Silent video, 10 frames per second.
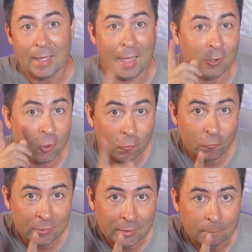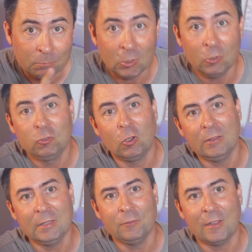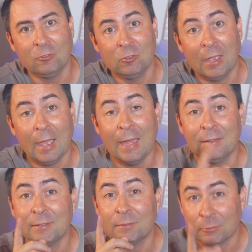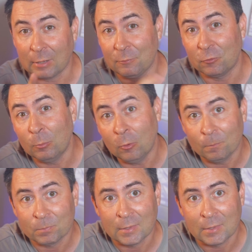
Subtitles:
And hopefully, you'll join the adventure and subscribe for more.